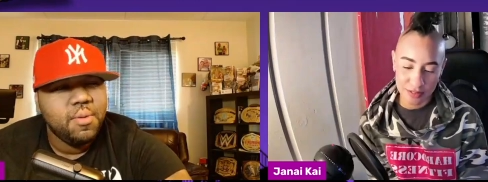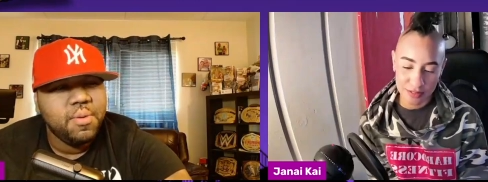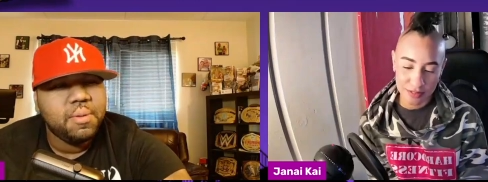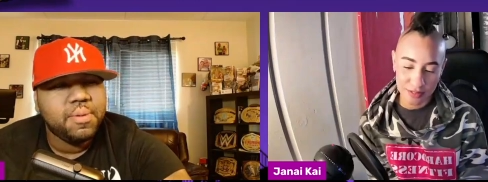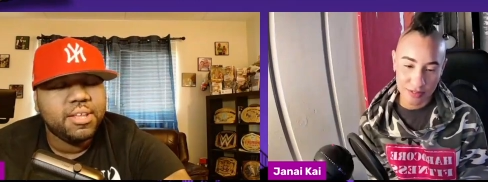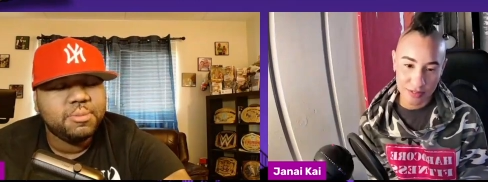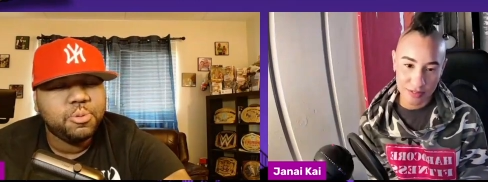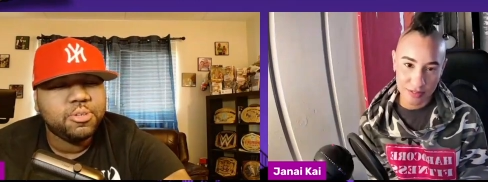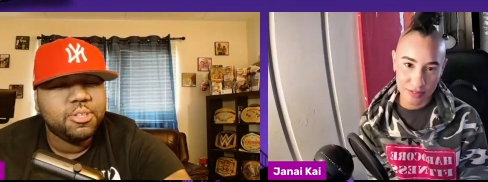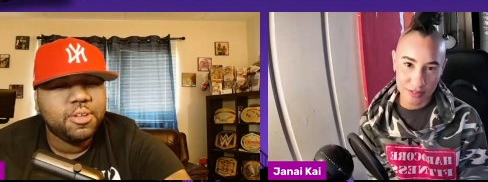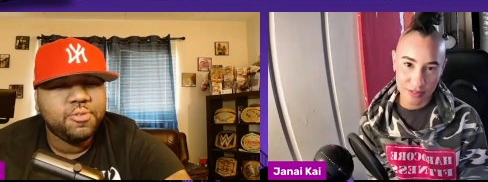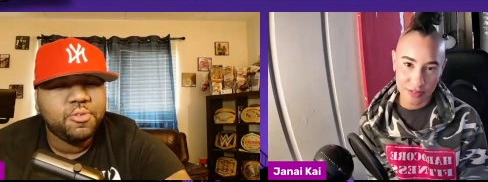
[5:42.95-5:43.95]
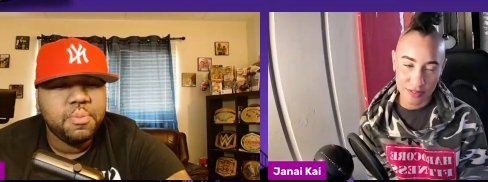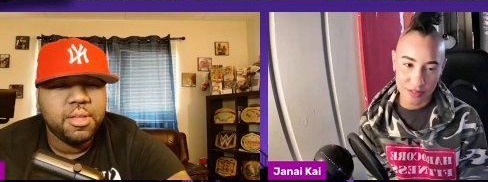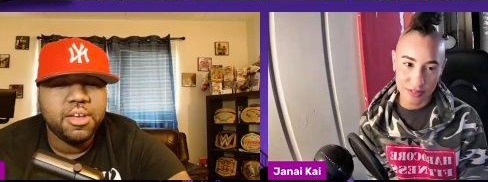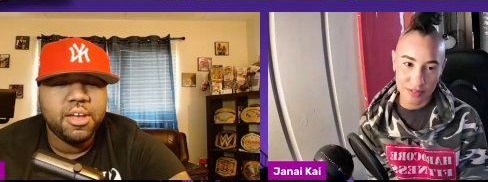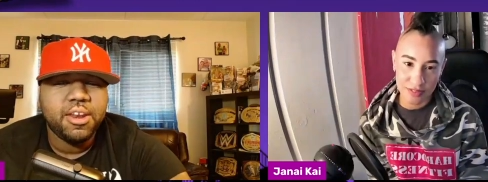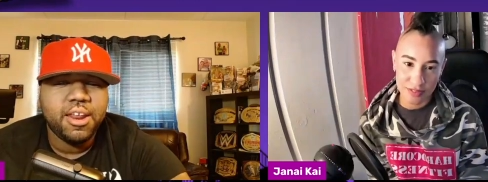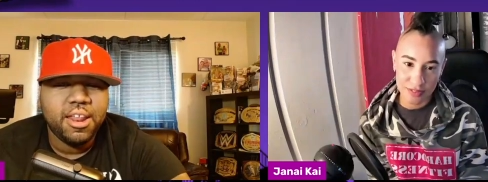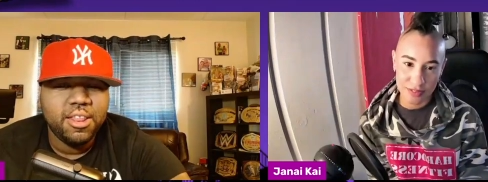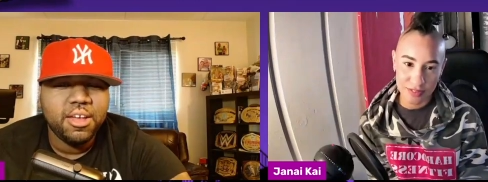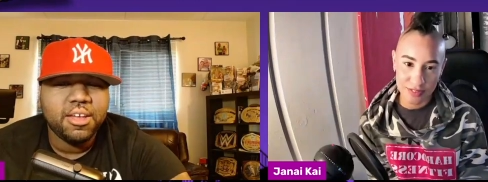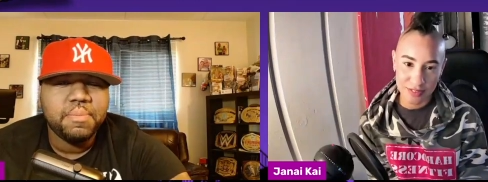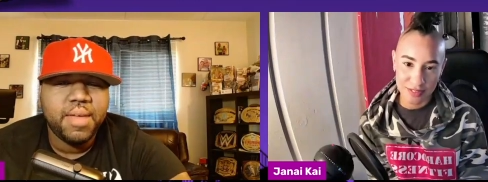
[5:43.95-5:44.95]
Speaker 1: wait a minute, this person looks familiar, and I
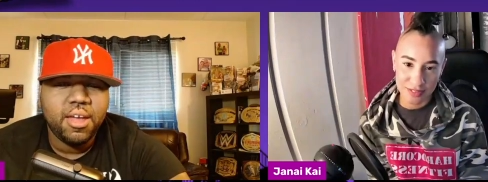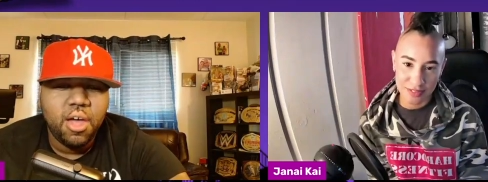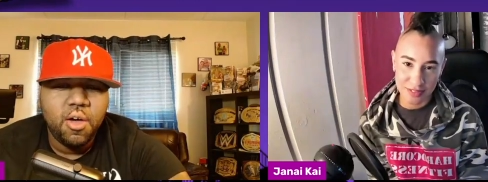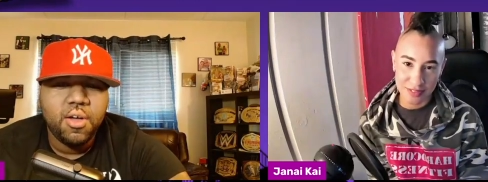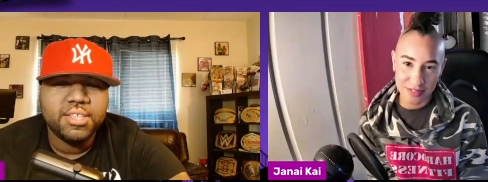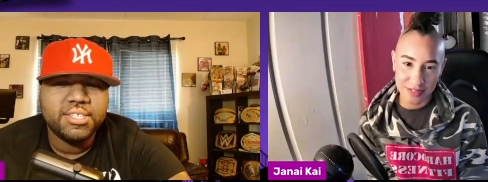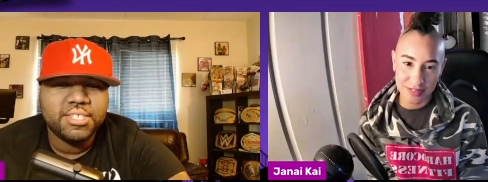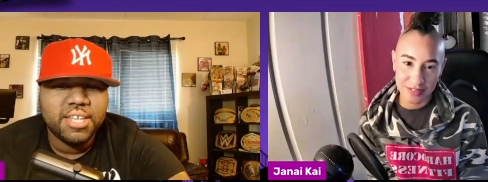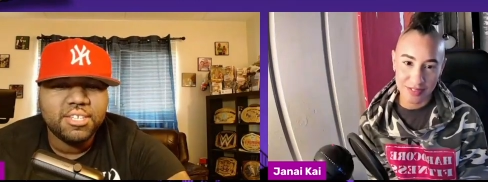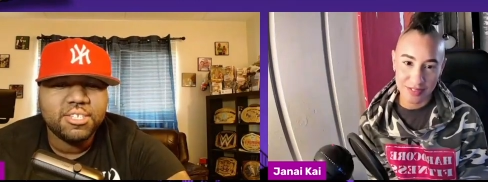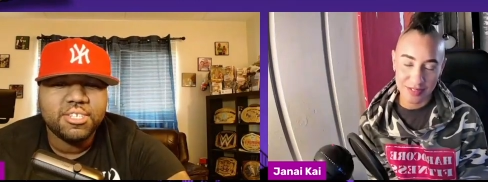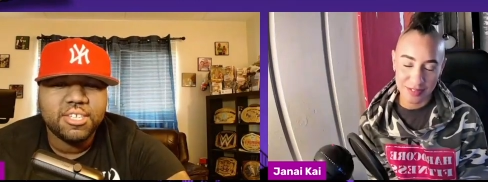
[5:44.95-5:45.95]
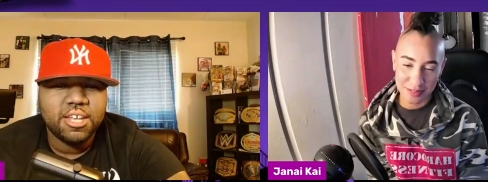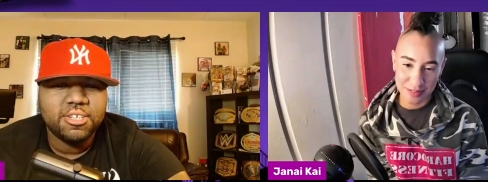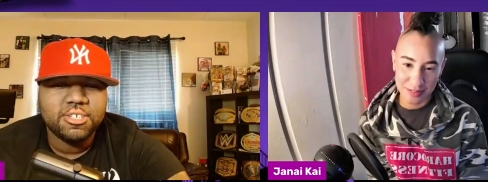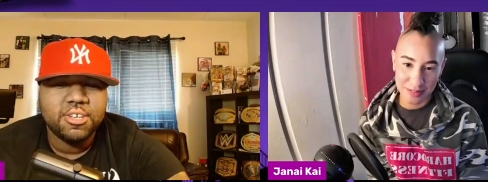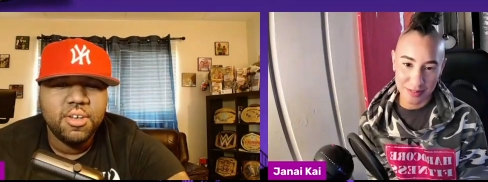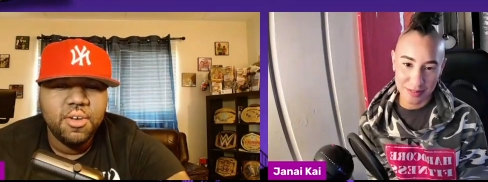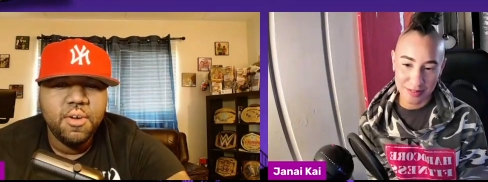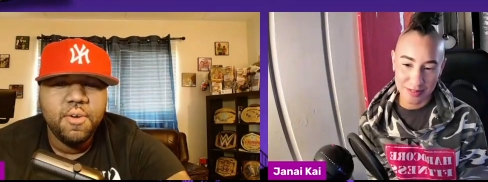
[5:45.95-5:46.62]
look and be like, oh, it's such and such